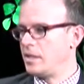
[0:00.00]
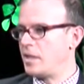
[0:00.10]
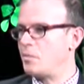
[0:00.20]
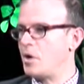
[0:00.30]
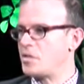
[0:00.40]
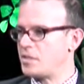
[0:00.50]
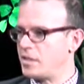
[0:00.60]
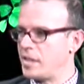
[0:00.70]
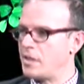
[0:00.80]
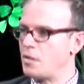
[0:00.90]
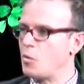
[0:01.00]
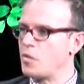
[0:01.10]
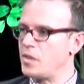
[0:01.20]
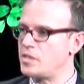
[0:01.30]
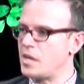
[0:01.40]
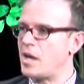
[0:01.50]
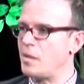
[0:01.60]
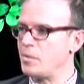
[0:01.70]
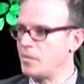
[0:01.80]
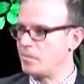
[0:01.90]
and Boston and kind of the northeast
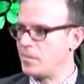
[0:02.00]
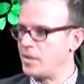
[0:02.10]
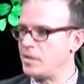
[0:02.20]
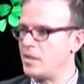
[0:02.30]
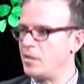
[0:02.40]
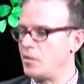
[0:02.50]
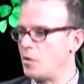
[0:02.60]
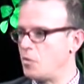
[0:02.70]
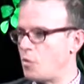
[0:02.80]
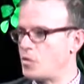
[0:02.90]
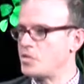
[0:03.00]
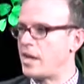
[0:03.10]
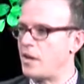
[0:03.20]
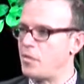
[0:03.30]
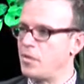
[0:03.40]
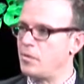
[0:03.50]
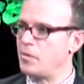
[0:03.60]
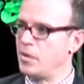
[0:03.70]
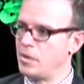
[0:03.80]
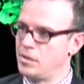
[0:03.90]
hub, and go north-south,
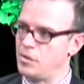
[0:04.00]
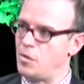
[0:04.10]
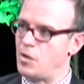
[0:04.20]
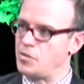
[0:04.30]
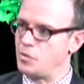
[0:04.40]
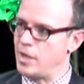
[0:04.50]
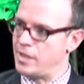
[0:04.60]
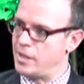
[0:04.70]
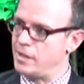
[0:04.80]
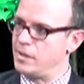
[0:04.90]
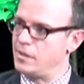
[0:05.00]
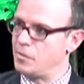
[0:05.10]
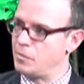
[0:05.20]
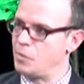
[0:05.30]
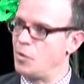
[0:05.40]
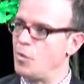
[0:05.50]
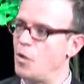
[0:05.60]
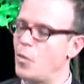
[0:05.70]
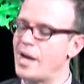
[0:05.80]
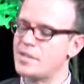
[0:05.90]
and also I-90 and
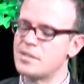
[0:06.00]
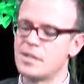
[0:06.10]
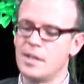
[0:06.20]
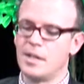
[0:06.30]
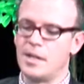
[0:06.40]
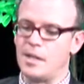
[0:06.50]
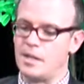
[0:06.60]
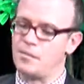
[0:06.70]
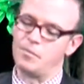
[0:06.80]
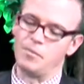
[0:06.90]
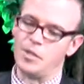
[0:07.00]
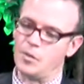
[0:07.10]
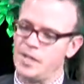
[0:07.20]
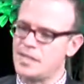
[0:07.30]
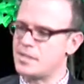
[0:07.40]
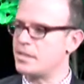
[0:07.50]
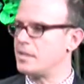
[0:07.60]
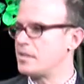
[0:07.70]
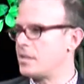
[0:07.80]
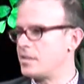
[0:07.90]
go west and east.
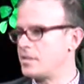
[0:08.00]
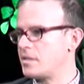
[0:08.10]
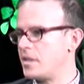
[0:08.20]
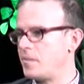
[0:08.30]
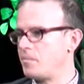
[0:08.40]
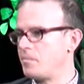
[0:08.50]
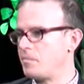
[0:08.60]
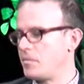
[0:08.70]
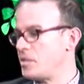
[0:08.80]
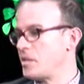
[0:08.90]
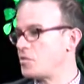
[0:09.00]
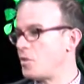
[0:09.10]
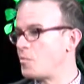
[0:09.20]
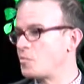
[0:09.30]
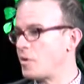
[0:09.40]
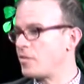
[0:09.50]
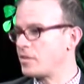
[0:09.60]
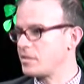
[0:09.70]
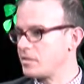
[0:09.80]
And he said it's almost perfect.